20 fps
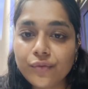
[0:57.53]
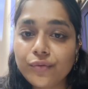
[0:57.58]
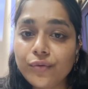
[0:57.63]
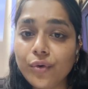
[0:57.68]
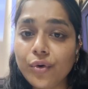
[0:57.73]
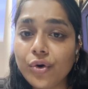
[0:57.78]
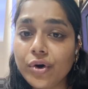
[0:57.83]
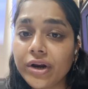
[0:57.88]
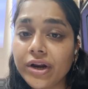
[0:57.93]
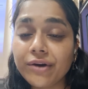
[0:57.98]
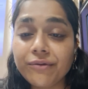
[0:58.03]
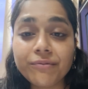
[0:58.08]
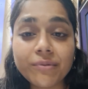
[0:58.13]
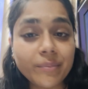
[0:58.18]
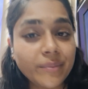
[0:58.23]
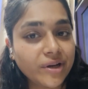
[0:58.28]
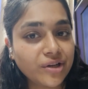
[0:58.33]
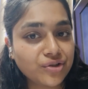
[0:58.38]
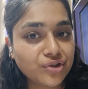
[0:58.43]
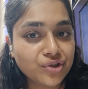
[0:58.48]
for
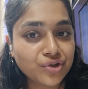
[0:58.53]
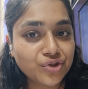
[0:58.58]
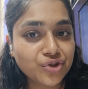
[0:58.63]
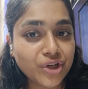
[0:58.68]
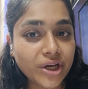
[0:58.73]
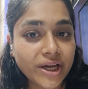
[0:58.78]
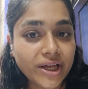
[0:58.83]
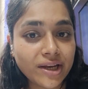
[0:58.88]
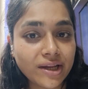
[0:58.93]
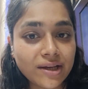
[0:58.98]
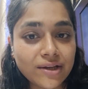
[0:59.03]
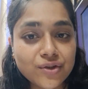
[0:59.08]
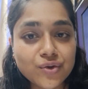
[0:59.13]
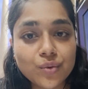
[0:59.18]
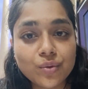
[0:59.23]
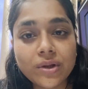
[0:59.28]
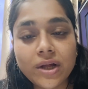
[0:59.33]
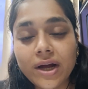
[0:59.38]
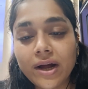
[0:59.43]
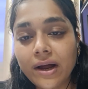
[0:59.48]
information sharing
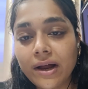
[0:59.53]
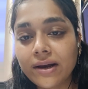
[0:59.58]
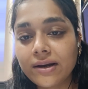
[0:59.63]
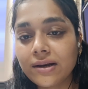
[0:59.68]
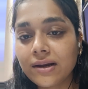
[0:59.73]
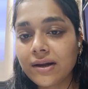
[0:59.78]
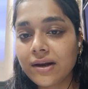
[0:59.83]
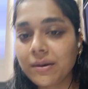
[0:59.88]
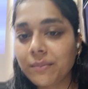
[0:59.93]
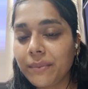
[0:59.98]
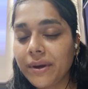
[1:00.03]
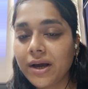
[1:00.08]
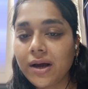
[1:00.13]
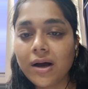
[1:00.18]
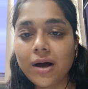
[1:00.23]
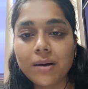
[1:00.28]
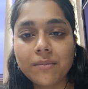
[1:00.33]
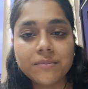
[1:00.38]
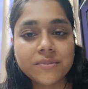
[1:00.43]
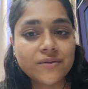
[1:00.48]
so that it
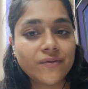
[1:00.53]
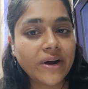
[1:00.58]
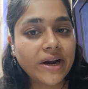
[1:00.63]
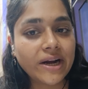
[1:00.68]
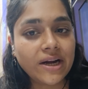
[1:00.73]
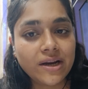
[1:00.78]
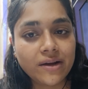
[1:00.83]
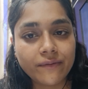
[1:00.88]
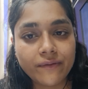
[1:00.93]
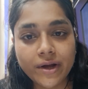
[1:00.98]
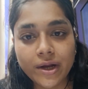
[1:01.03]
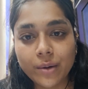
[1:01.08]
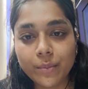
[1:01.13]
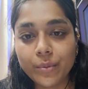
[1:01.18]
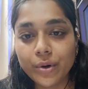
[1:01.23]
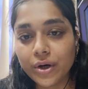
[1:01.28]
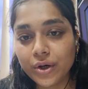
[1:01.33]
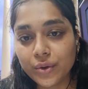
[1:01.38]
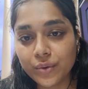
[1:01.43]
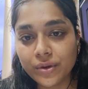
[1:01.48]
becomes widely
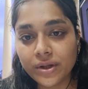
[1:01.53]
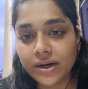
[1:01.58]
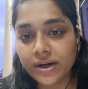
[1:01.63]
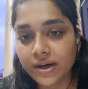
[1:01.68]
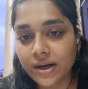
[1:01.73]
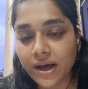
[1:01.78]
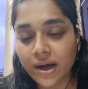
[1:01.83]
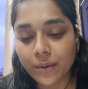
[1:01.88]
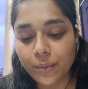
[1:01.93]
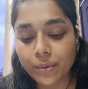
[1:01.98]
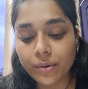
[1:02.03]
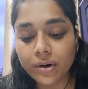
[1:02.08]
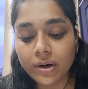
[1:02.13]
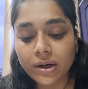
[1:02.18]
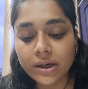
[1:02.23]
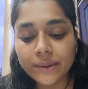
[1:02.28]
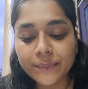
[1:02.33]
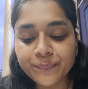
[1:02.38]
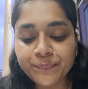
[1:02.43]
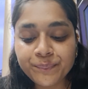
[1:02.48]
available to the entire world.